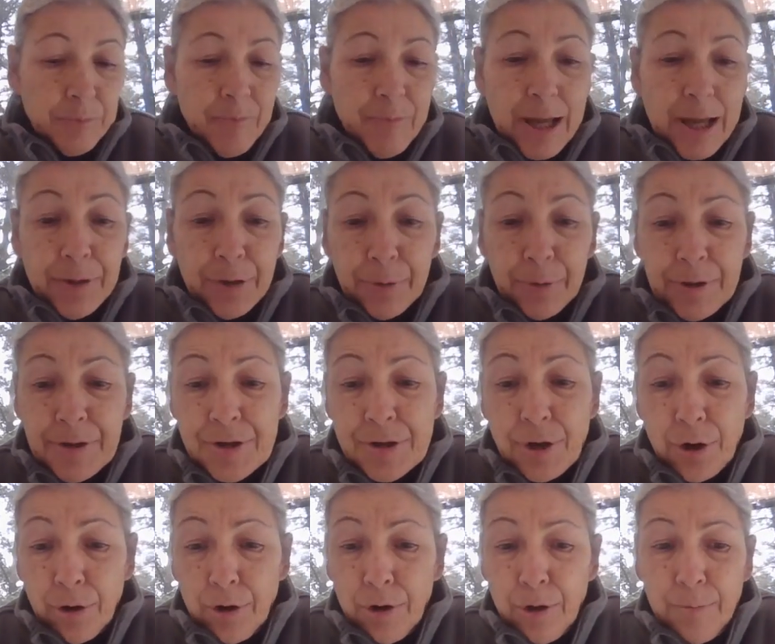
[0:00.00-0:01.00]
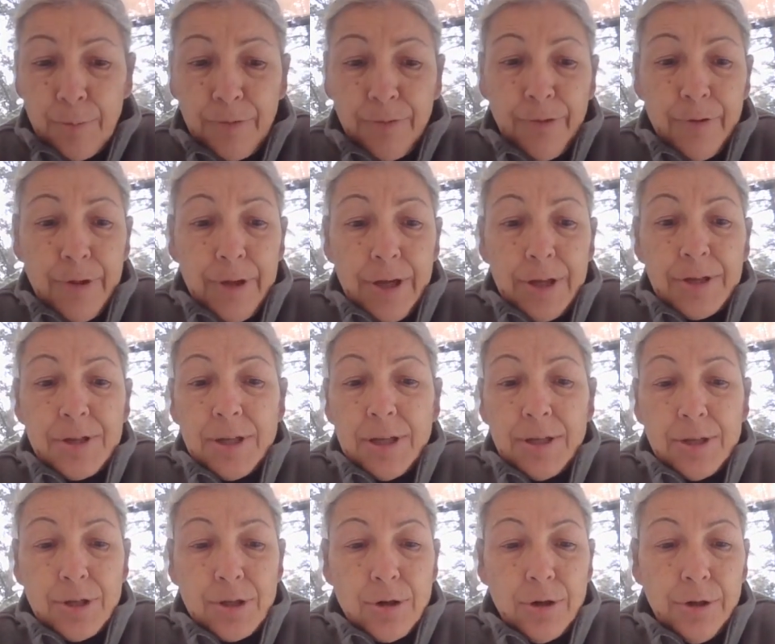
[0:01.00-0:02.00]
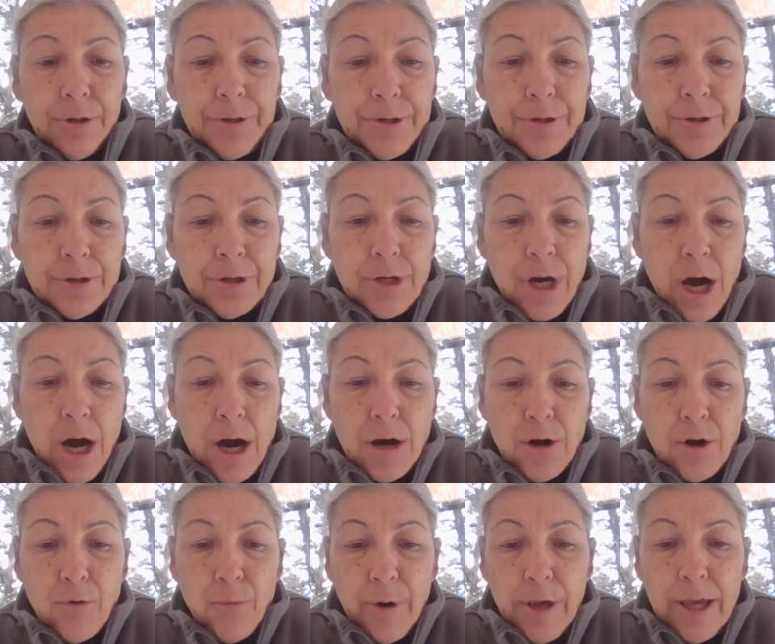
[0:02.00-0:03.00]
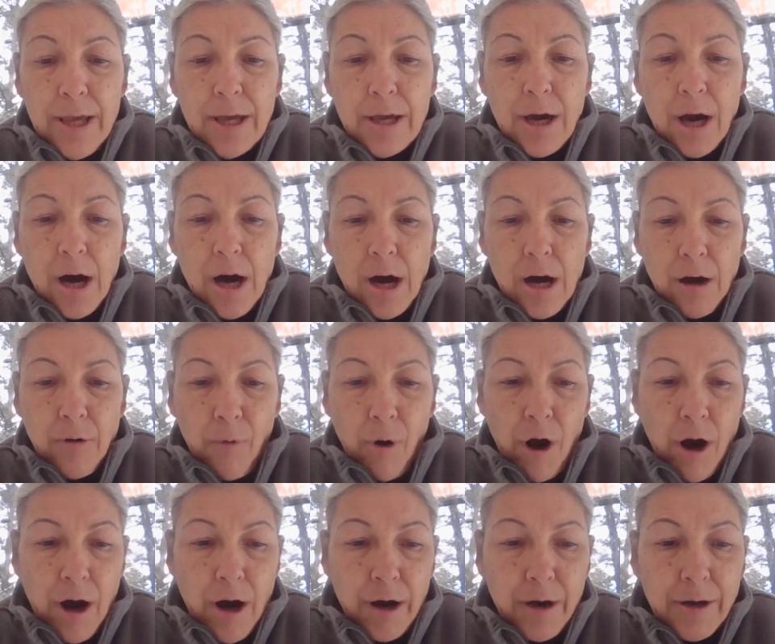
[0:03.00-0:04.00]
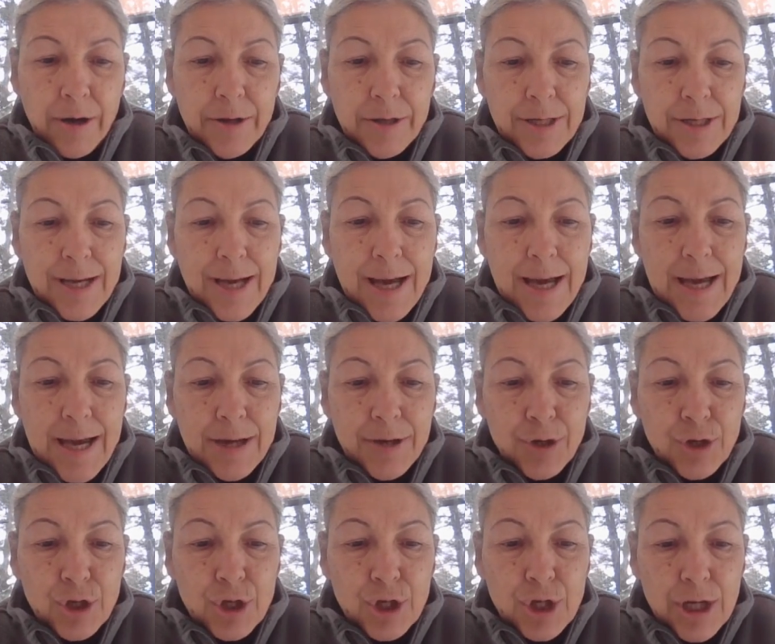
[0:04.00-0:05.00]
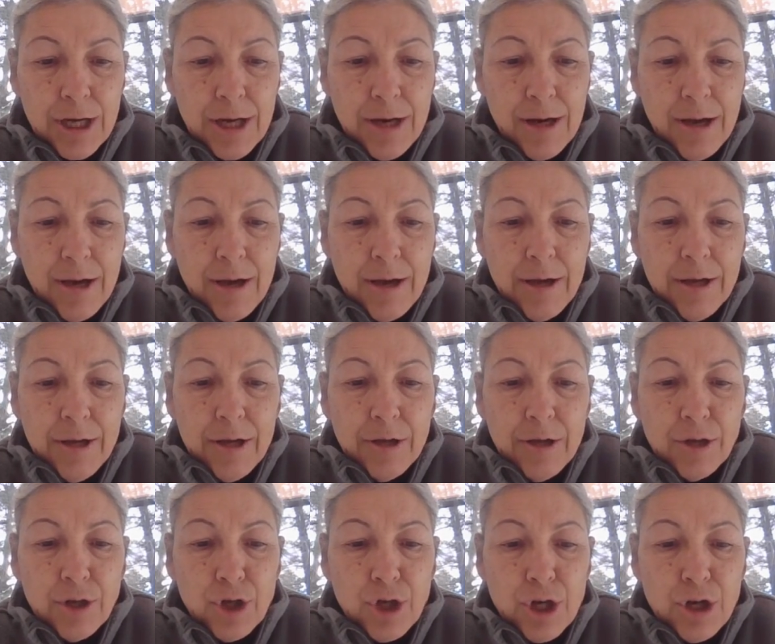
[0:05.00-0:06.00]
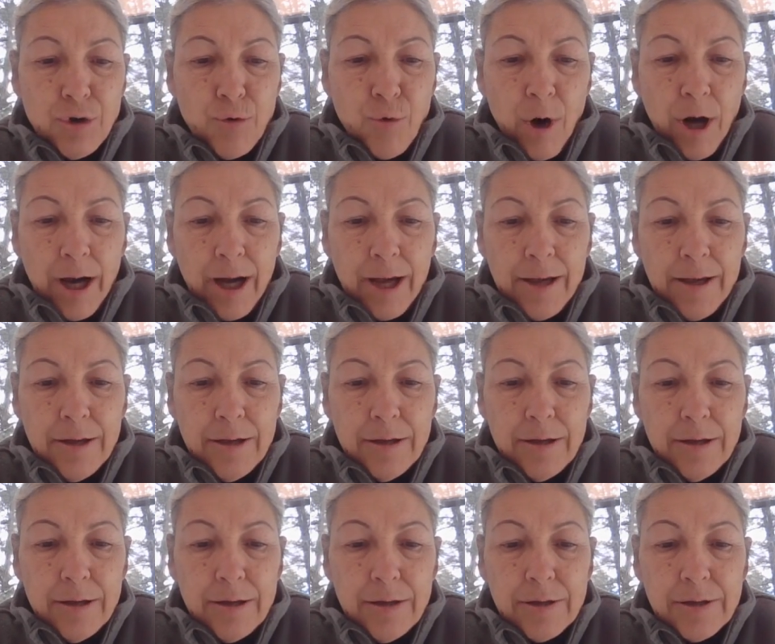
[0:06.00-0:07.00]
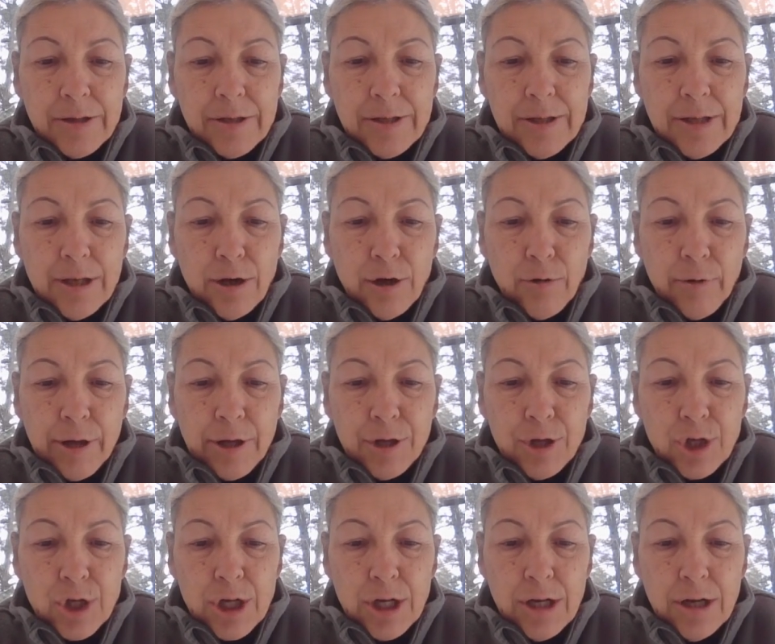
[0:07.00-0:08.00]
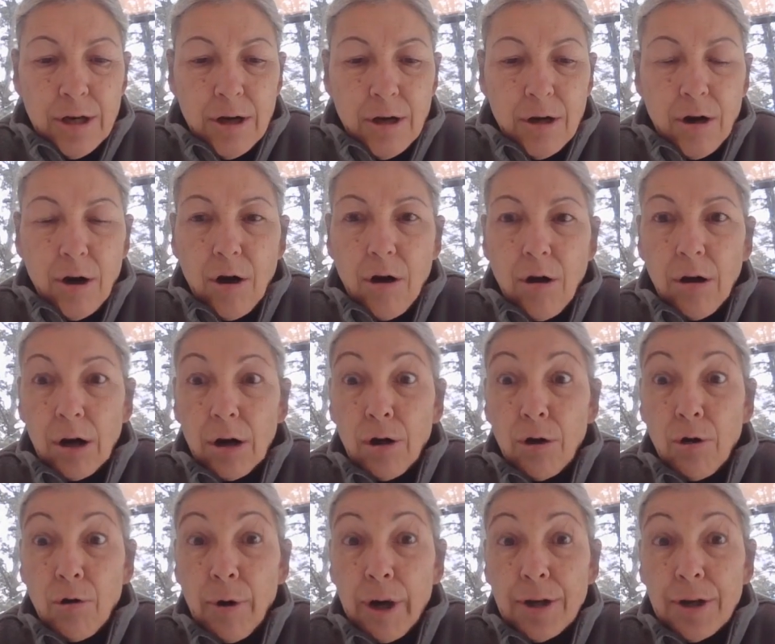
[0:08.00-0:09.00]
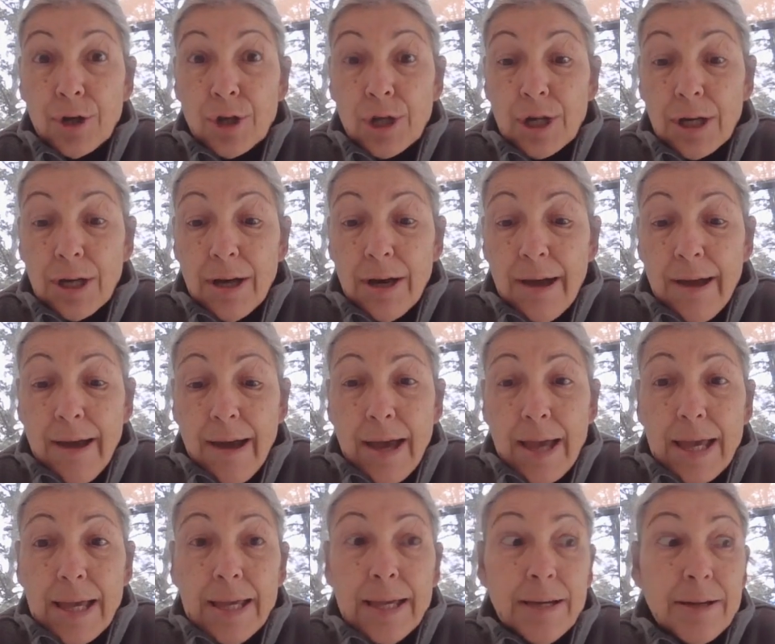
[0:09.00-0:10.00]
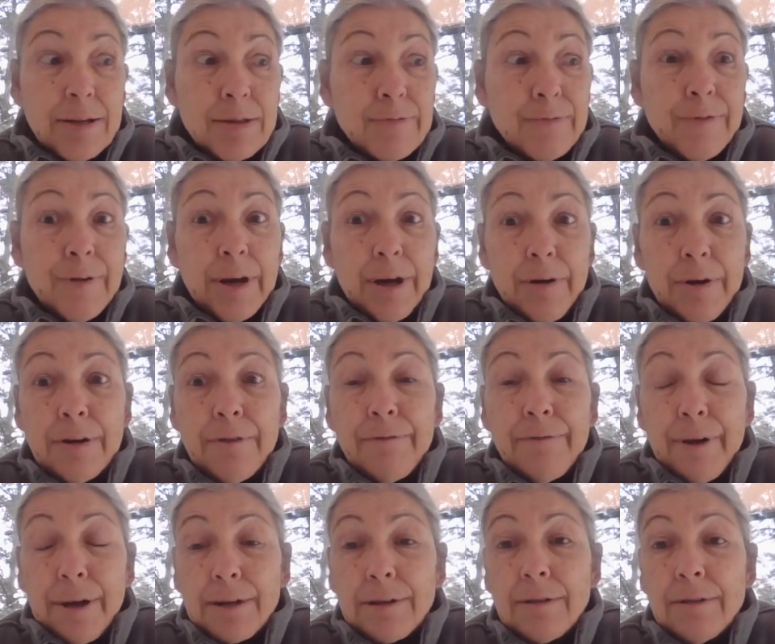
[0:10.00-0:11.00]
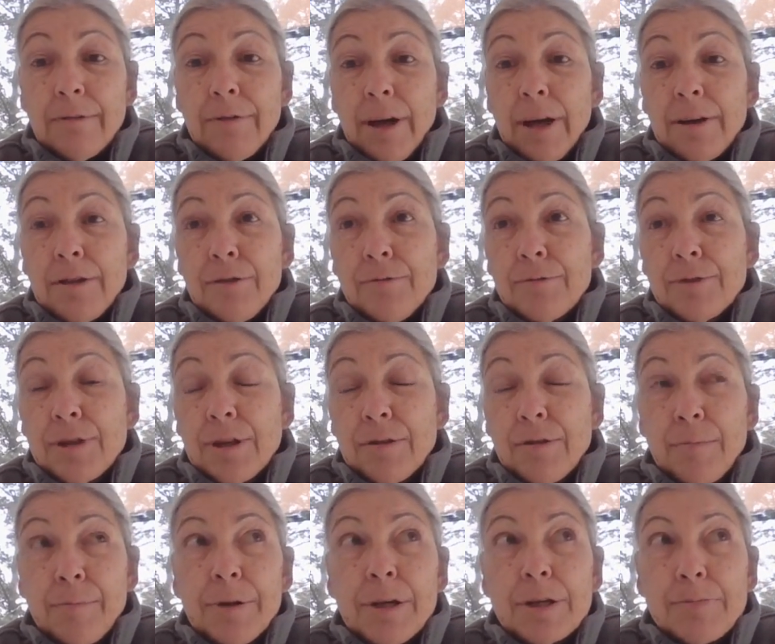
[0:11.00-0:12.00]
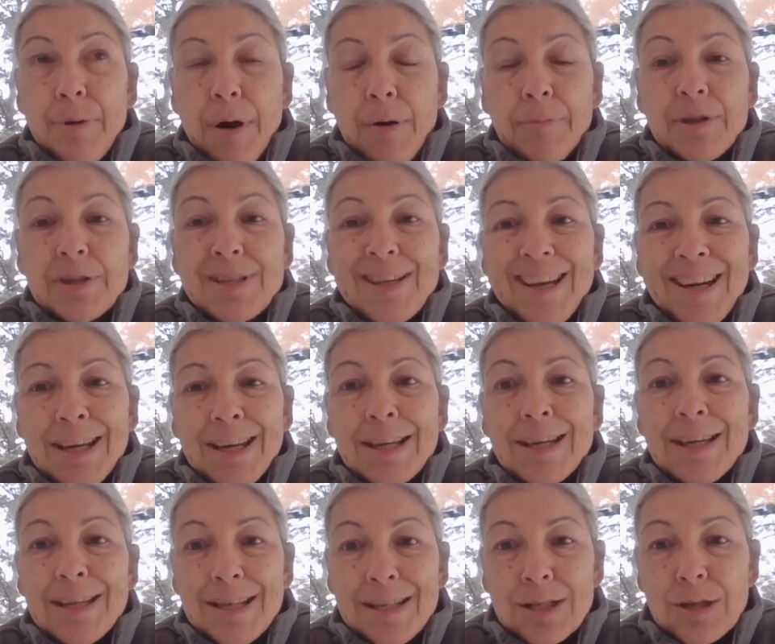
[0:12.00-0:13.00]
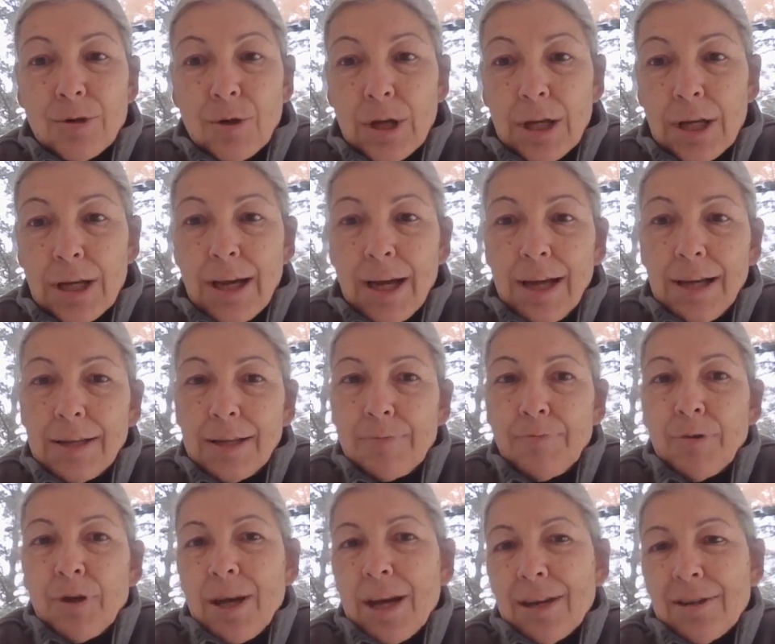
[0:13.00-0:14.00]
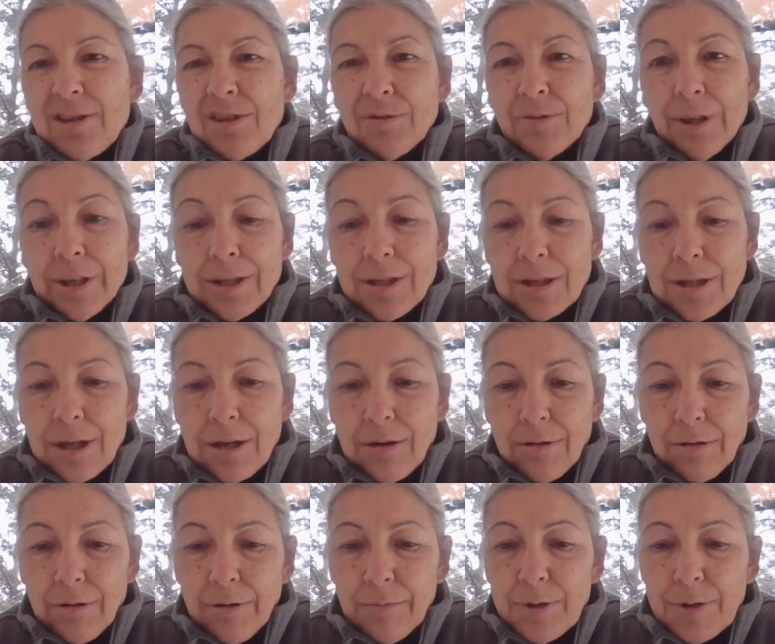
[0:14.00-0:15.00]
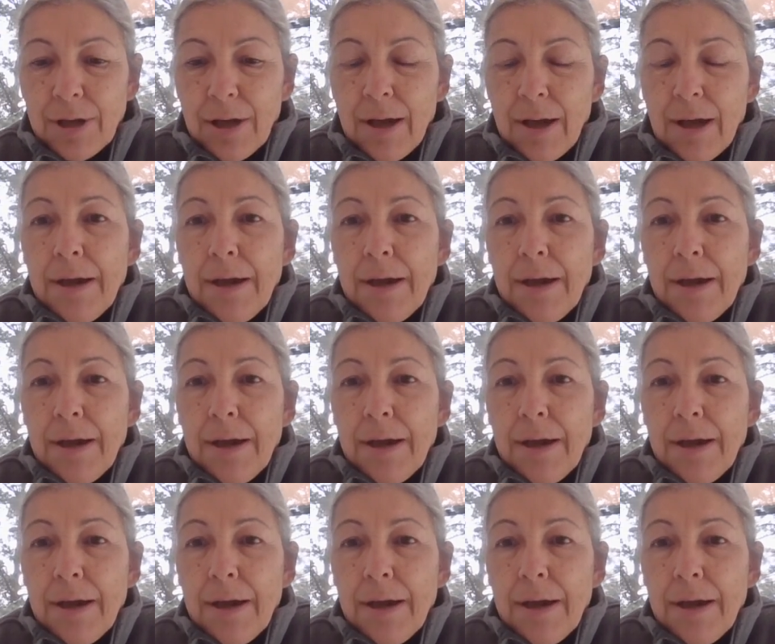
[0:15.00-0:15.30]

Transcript: and there is an herb for this and it's called Dang Gui Cong Rong, D-A-N-G G-U-I C-O-N-G R-O-N-G. It is very effective. I used the biggest problem is getting it into kitty cats. Cats don't like to take herbs.